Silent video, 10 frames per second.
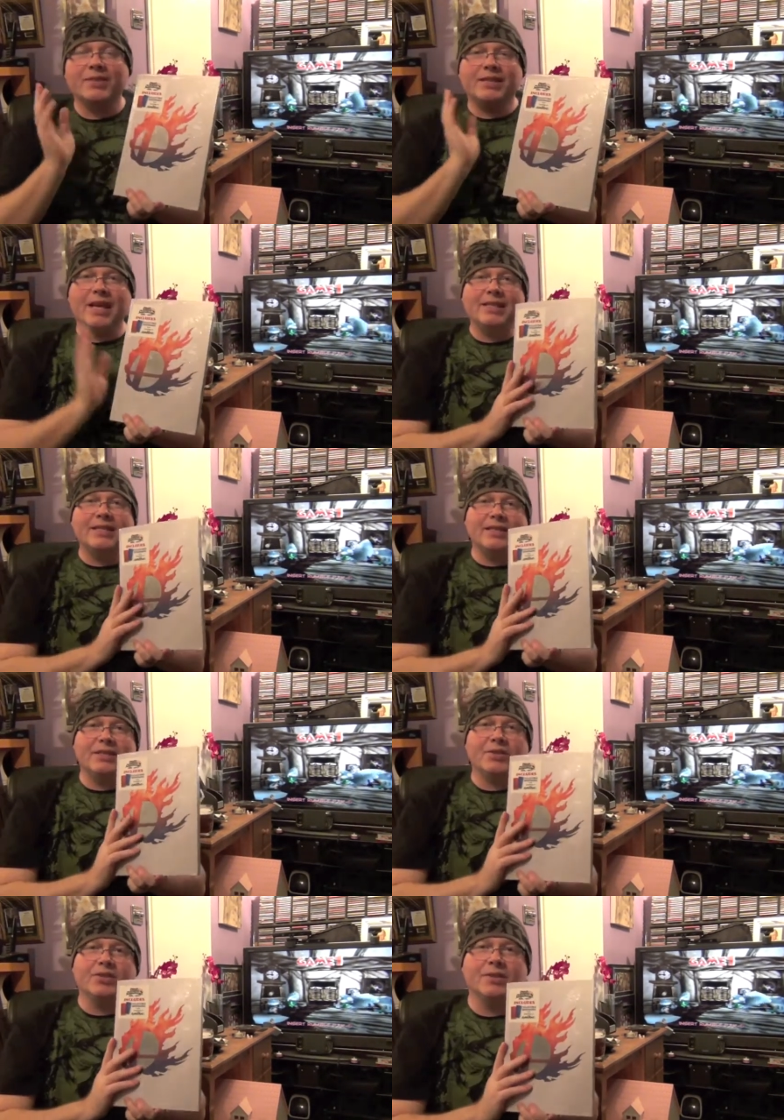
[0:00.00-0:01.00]
the standard
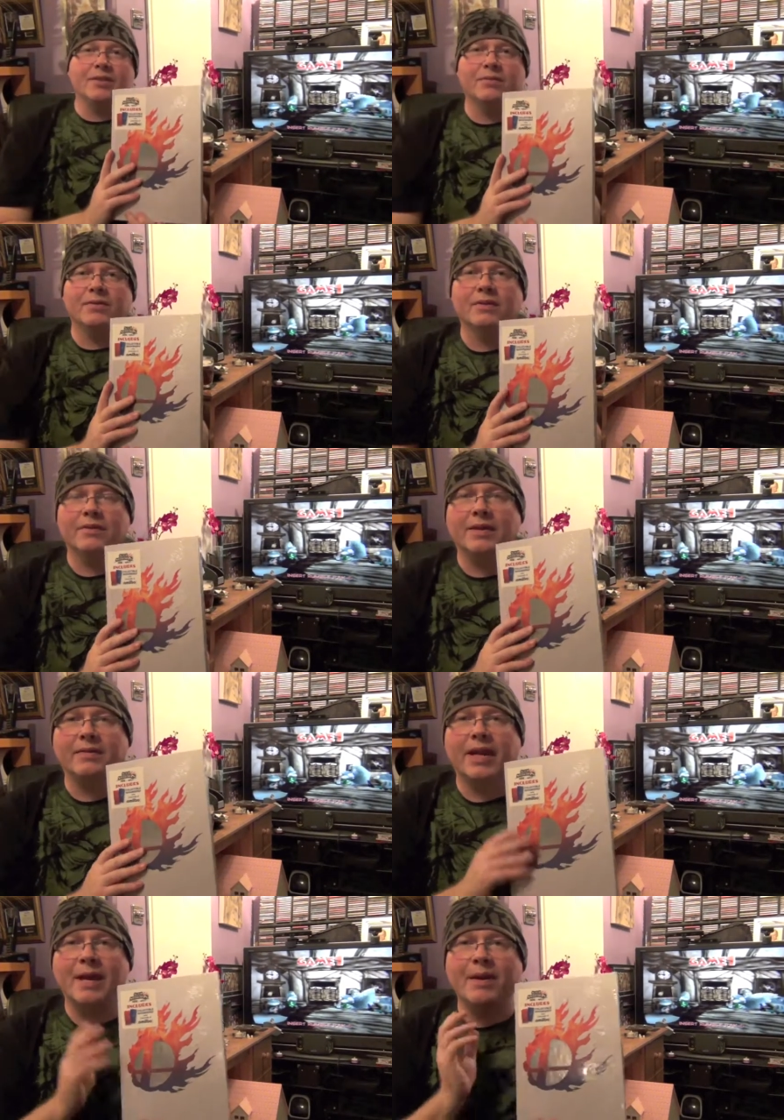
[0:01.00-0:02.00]
edition
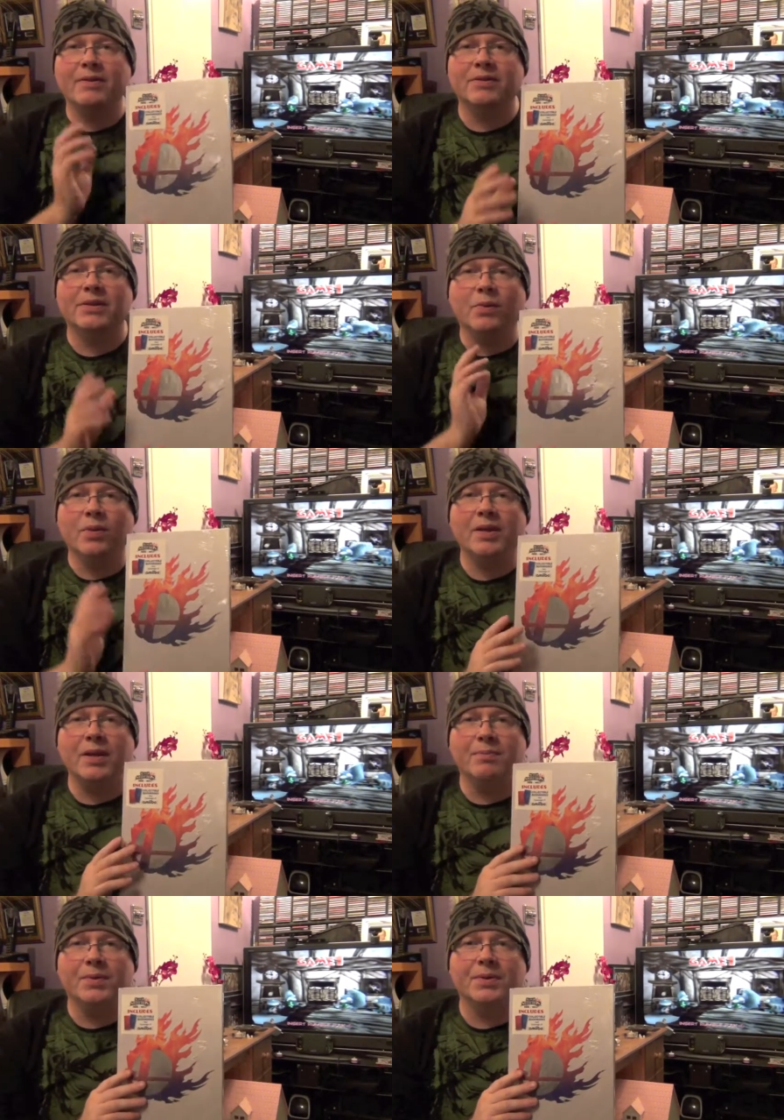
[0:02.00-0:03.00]
came out in smaller
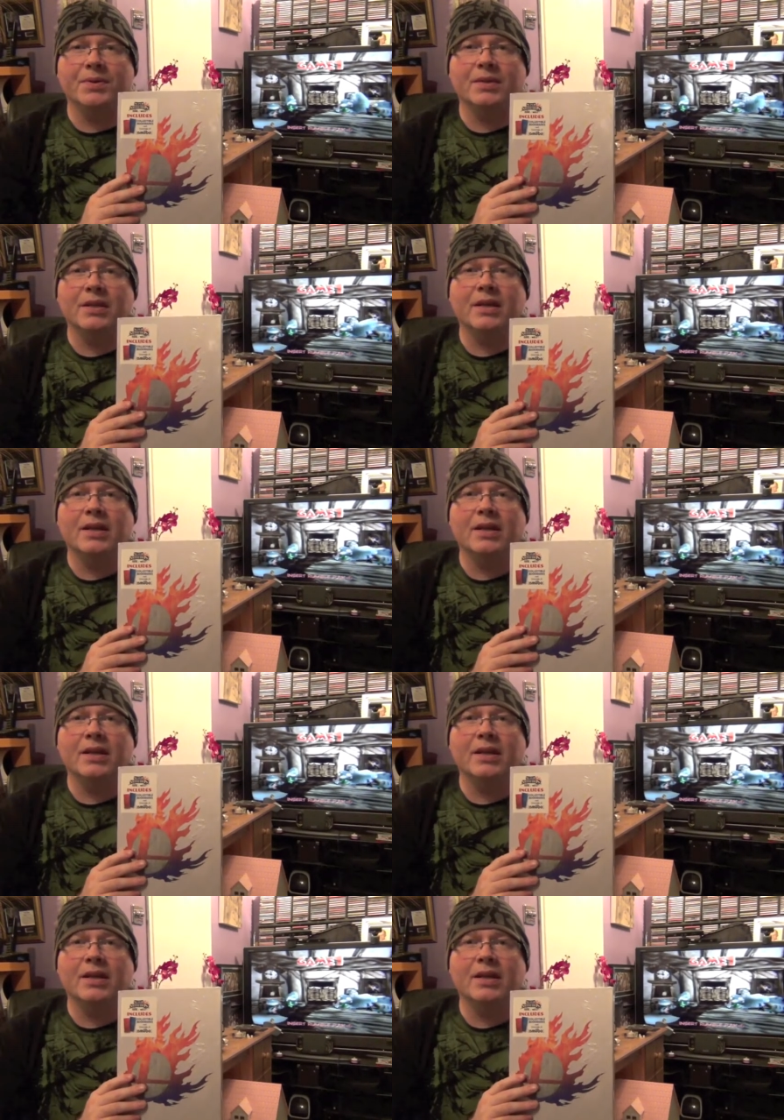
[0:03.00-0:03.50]
numbers,